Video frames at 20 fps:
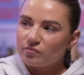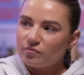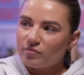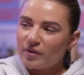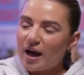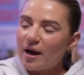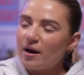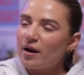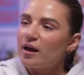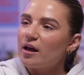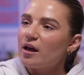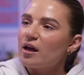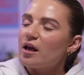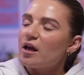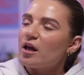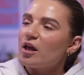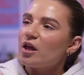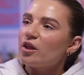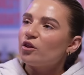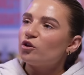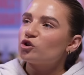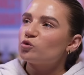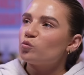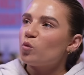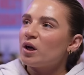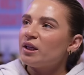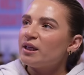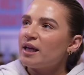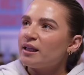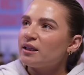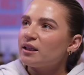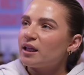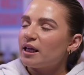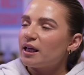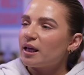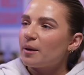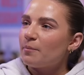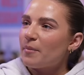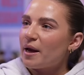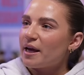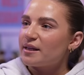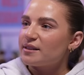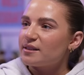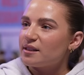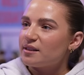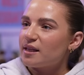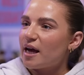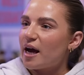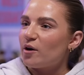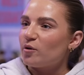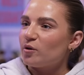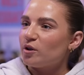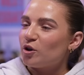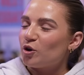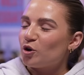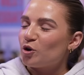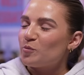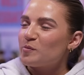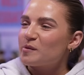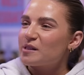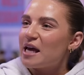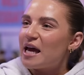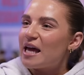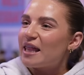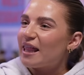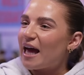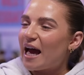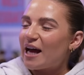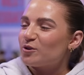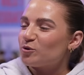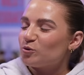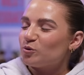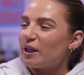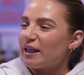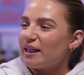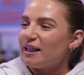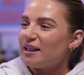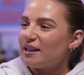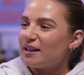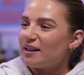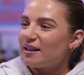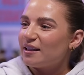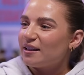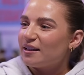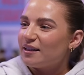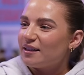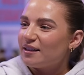That there's one in like mixed Italian herbs that I don't like,